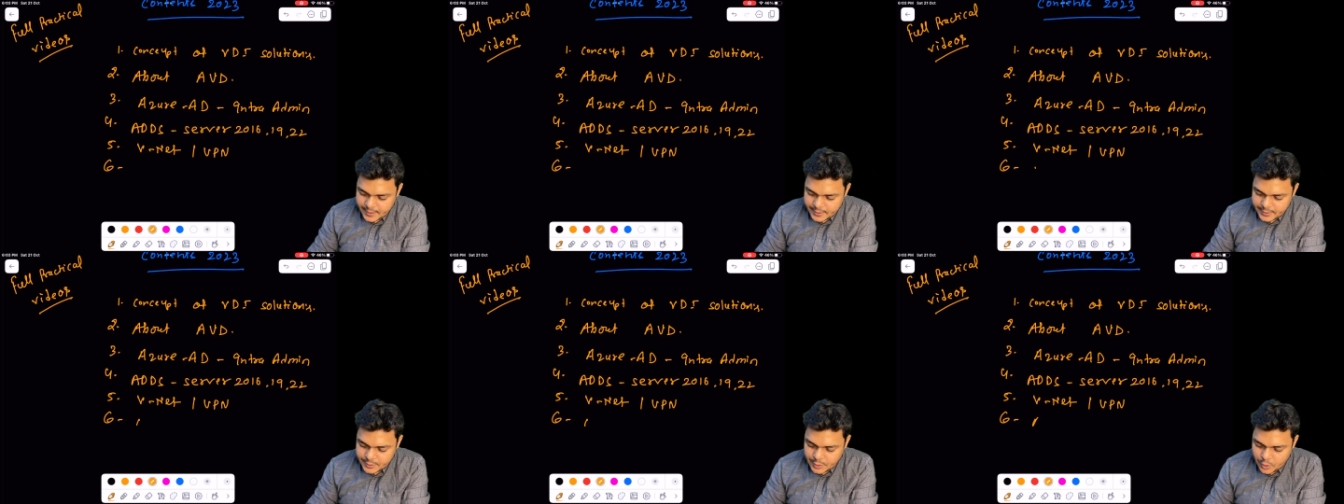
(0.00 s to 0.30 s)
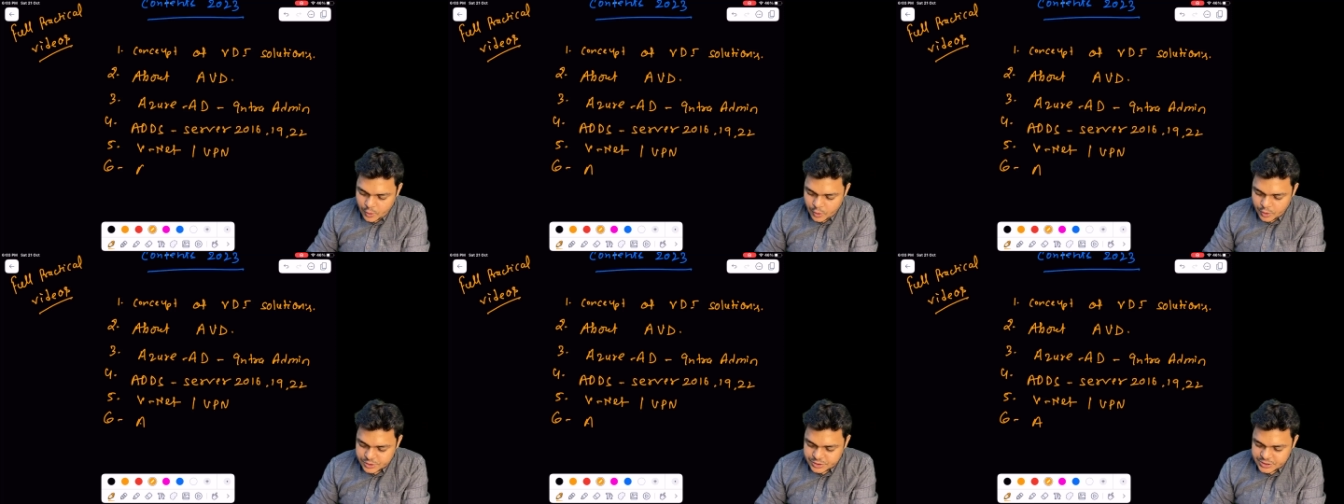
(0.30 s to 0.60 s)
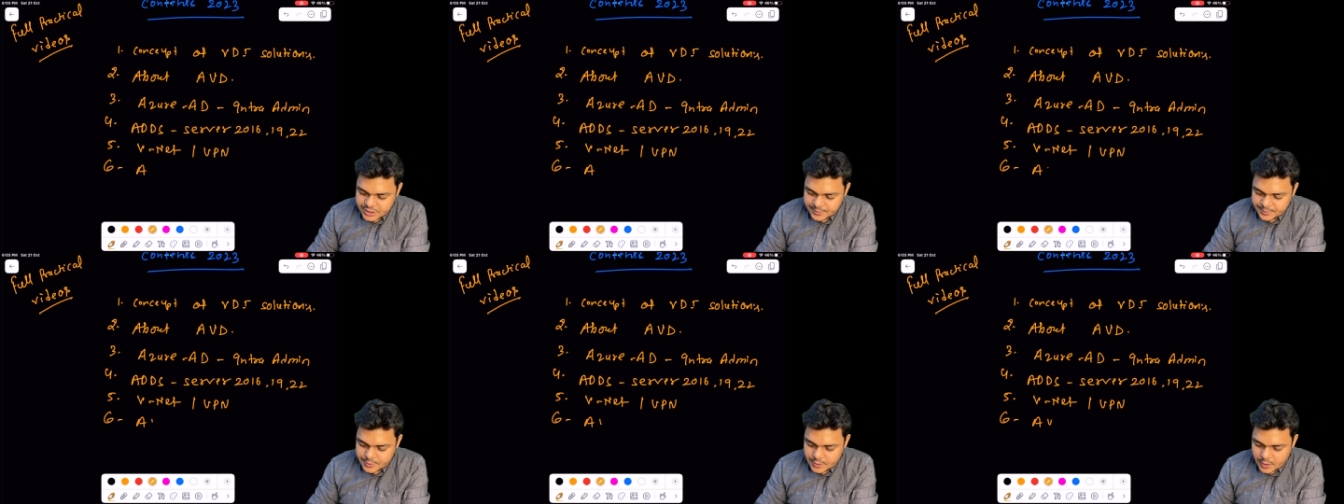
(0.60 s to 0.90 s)
the
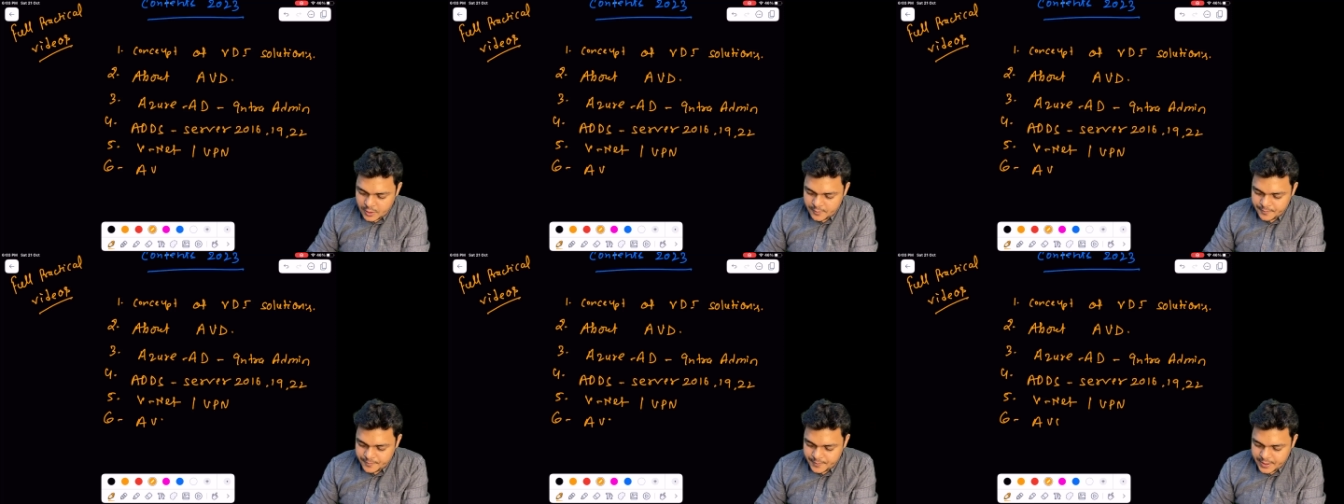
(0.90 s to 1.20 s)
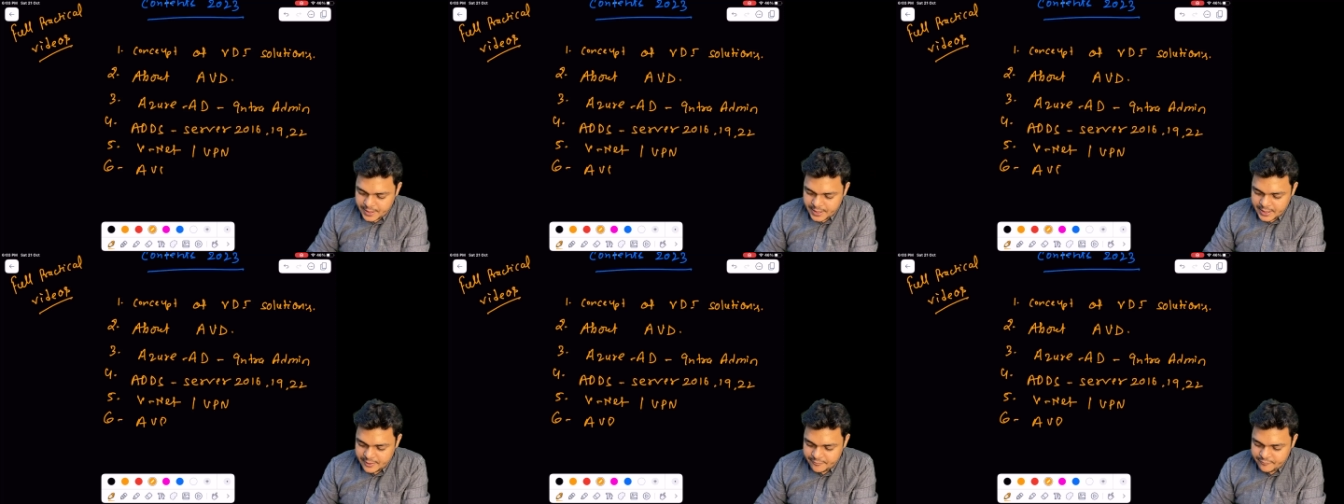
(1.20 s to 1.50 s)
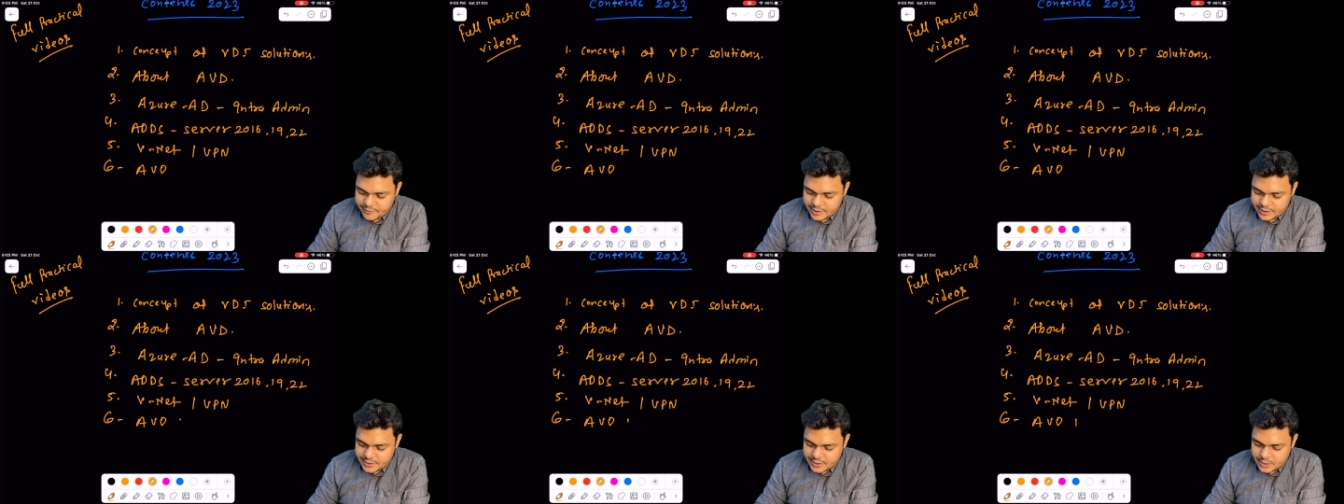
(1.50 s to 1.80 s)
concept of
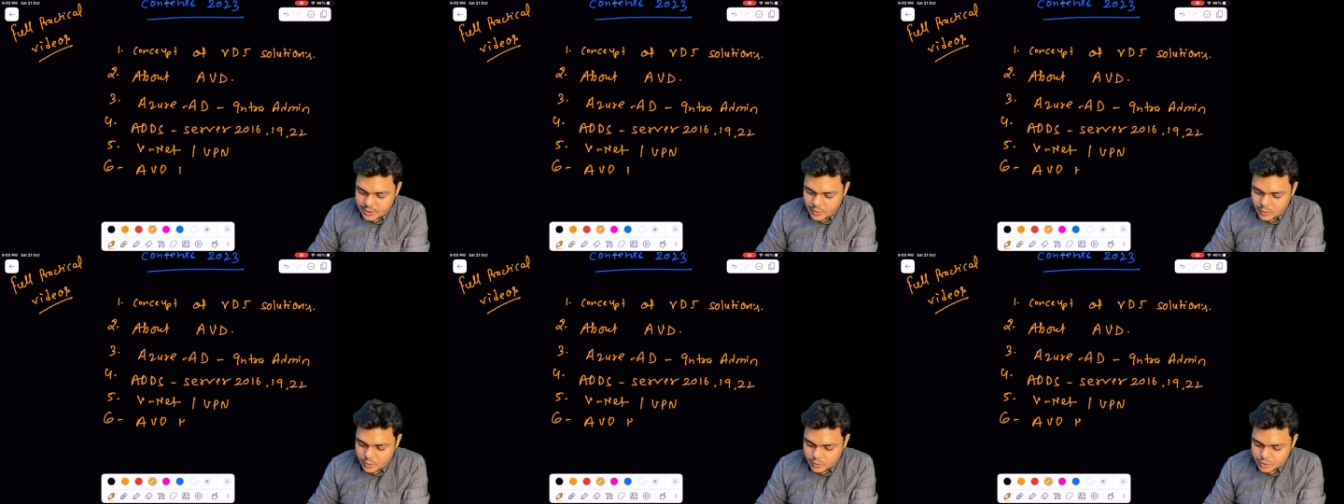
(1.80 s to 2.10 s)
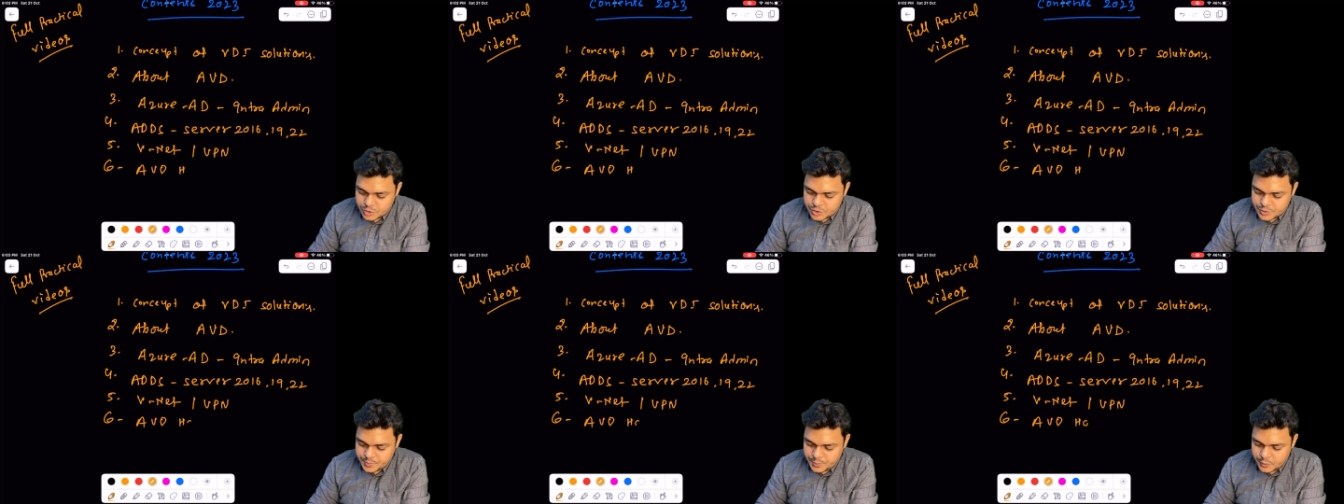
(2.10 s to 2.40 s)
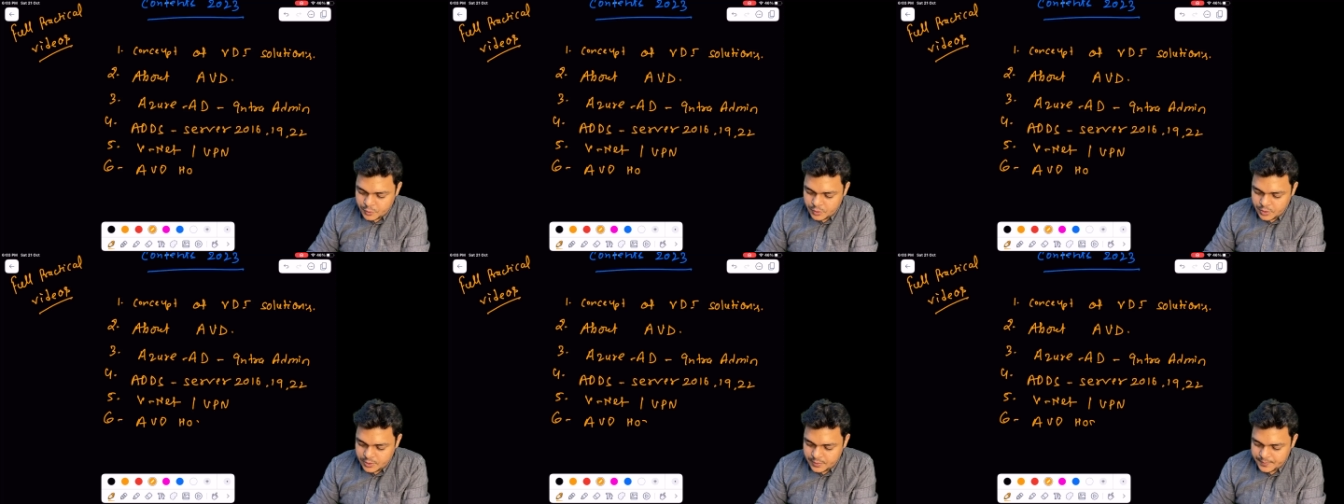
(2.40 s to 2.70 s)
AVD host
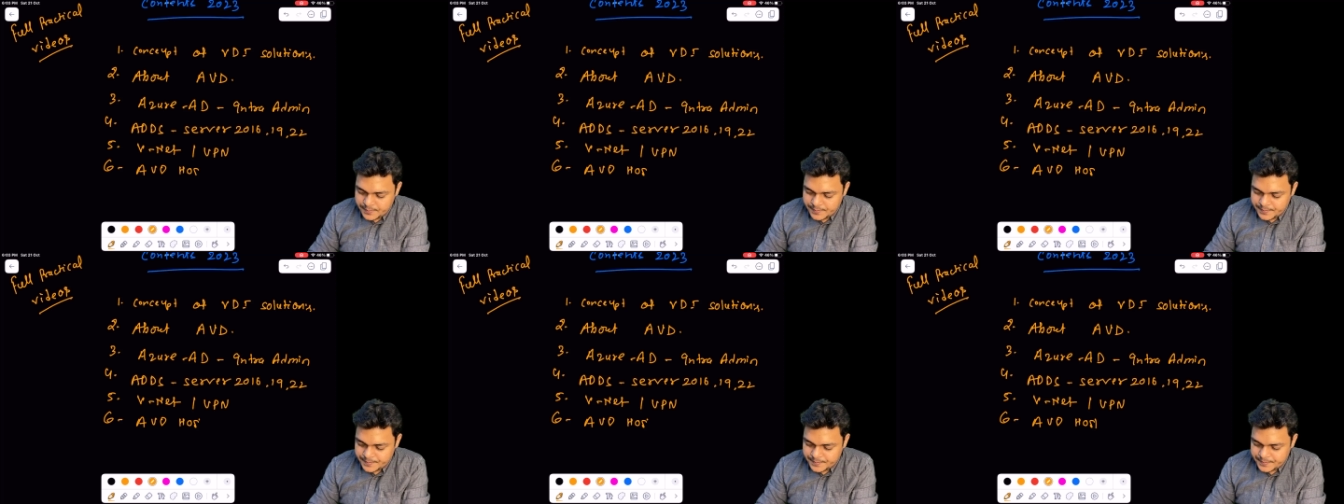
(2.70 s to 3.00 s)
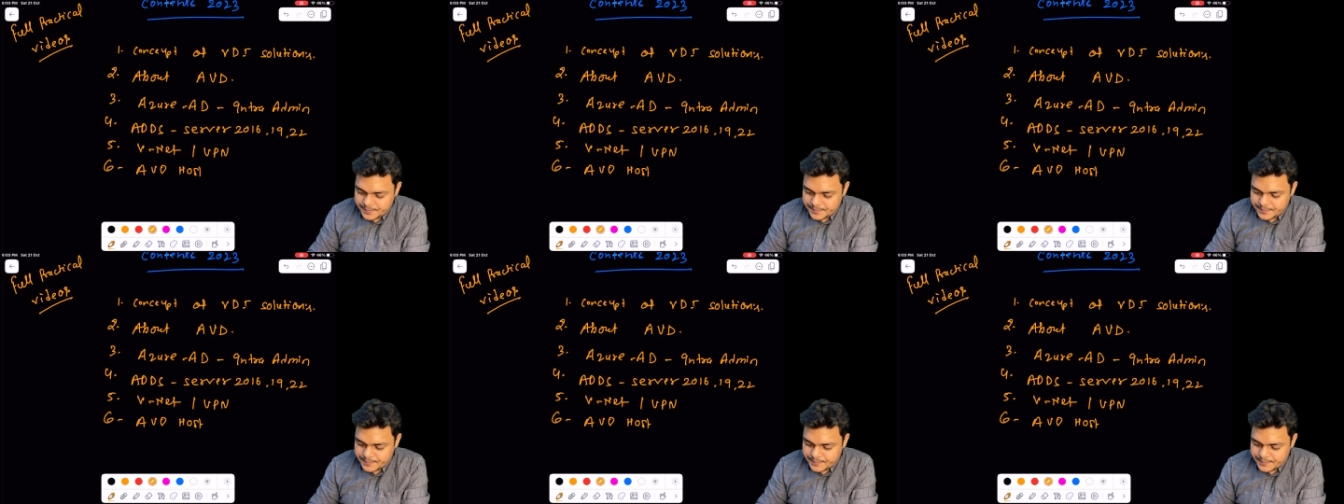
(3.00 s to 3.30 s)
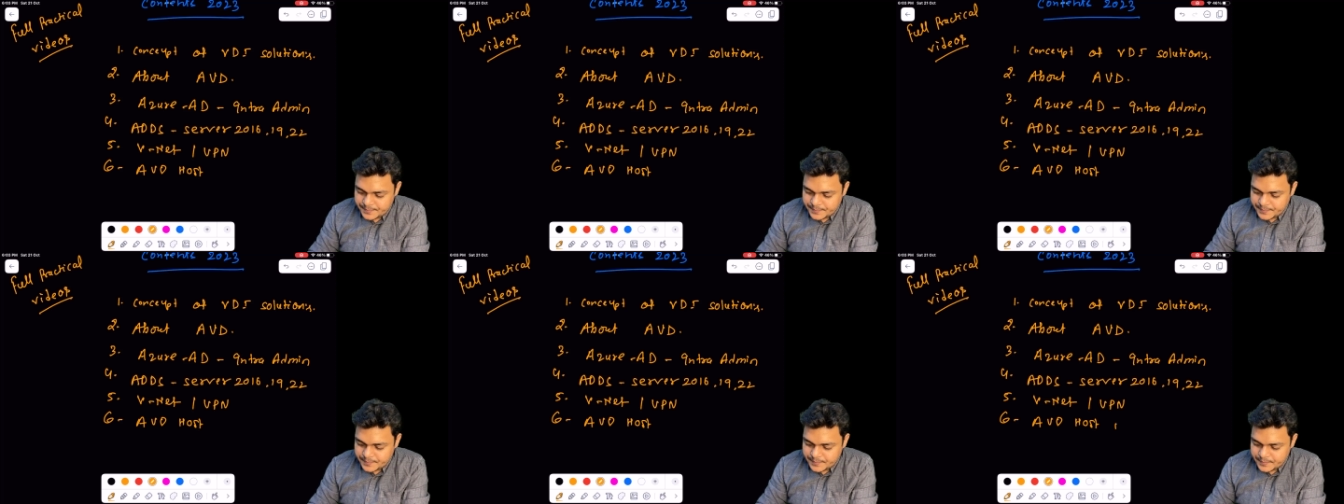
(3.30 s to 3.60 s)
pool,
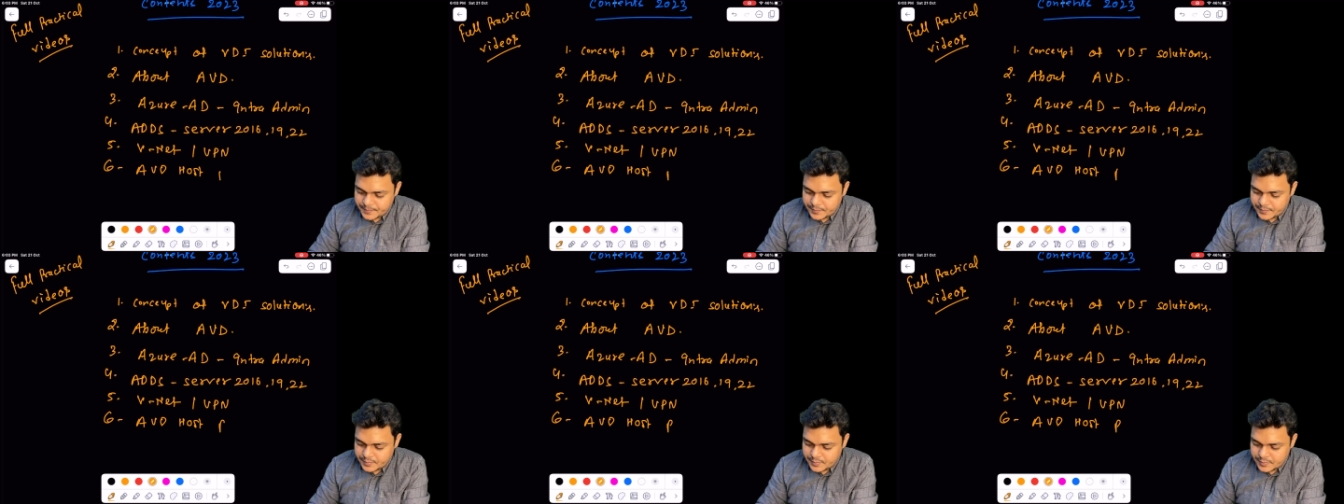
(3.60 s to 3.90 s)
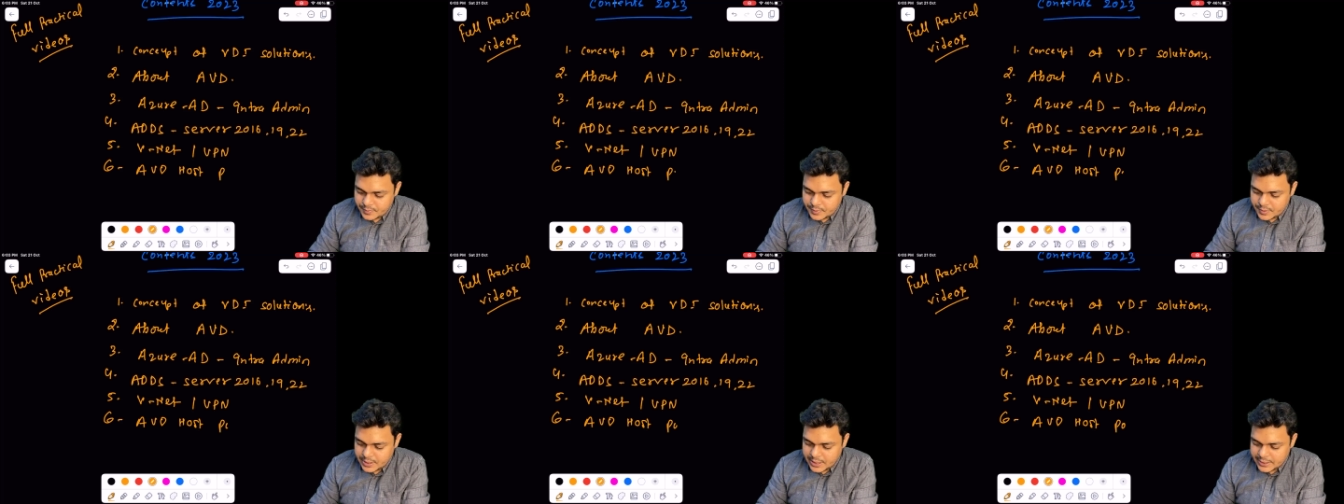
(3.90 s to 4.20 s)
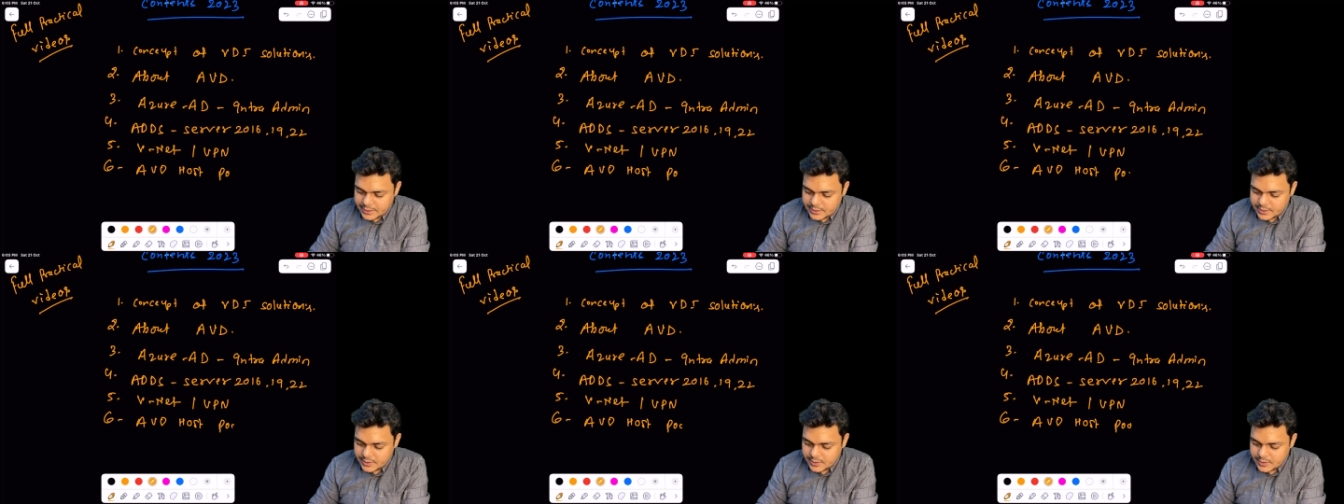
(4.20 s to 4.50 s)

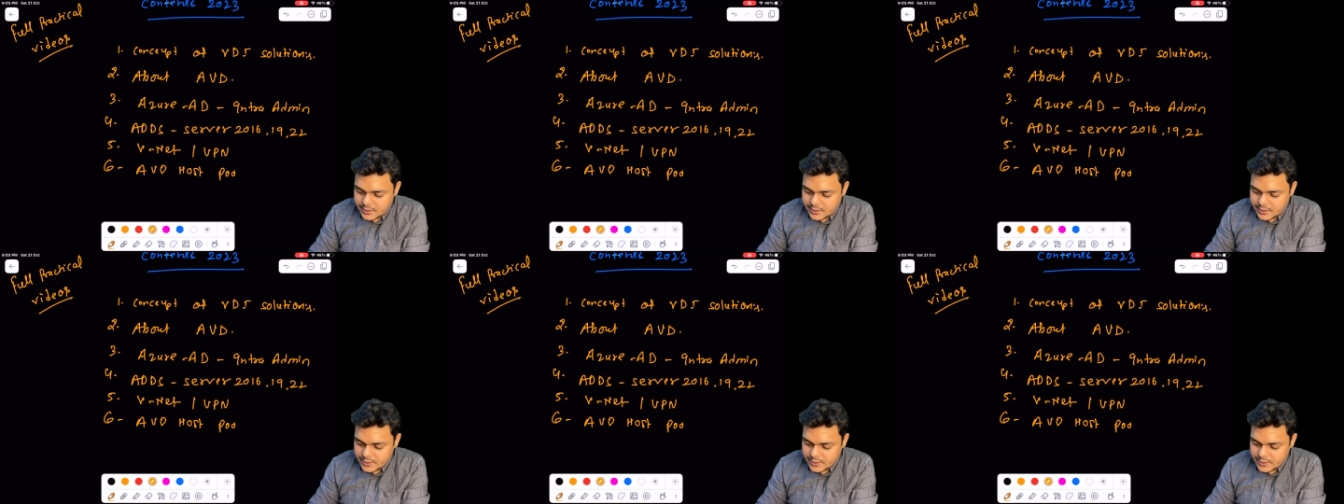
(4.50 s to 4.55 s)
right?